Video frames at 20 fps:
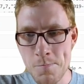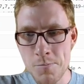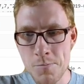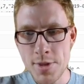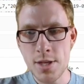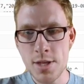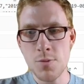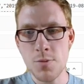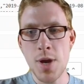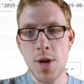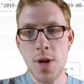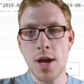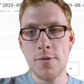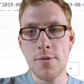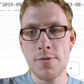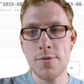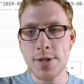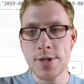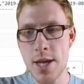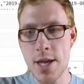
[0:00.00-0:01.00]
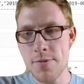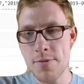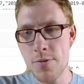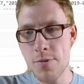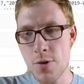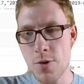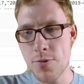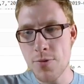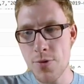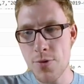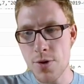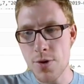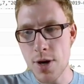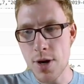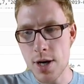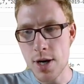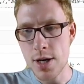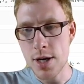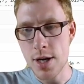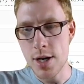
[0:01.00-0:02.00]
So we have 7, 4, 4.
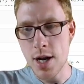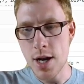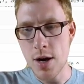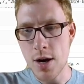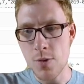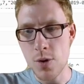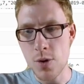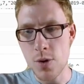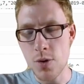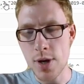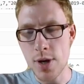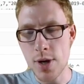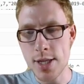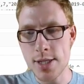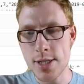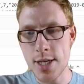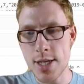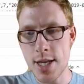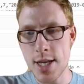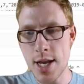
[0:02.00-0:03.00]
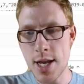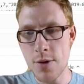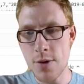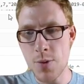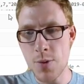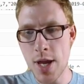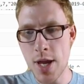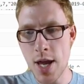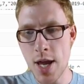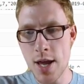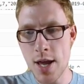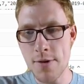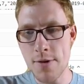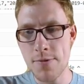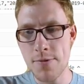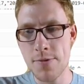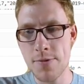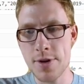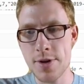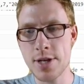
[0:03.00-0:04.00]
Now you can see that we have
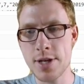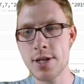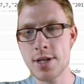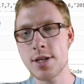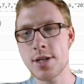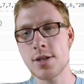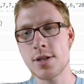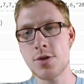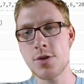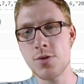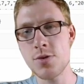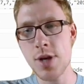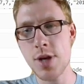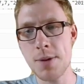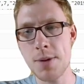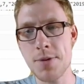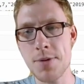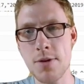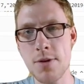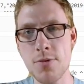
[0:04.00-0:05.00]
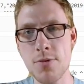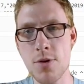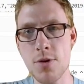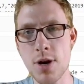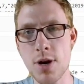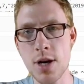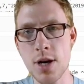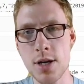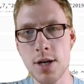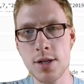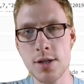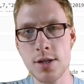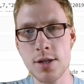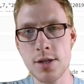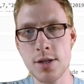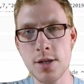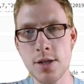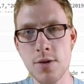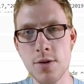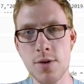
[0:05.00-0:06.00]
2 times the 4.
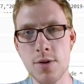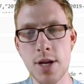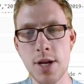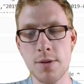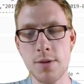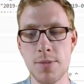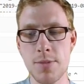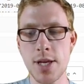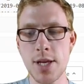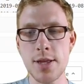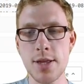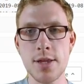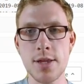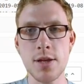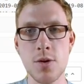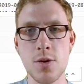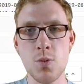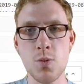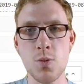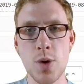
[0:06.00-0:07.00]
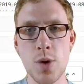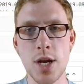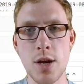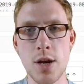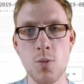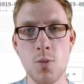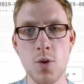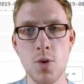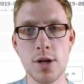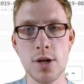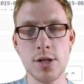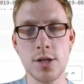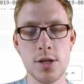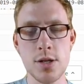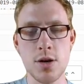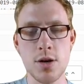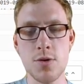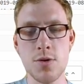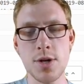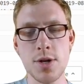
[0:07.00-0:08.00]
So that means we want
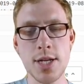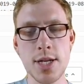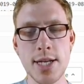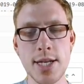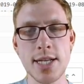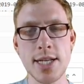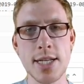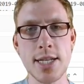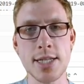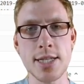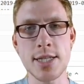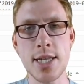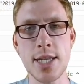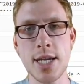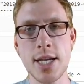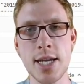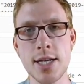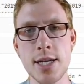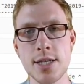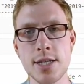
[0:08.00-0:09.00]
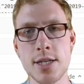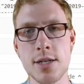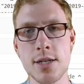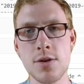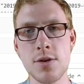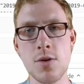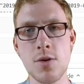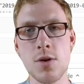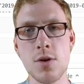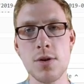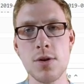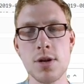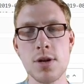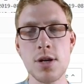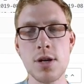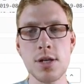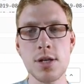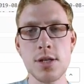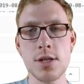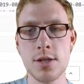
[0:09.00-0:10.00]
only the distinct
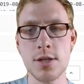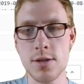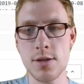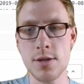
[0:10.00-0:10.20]
authors.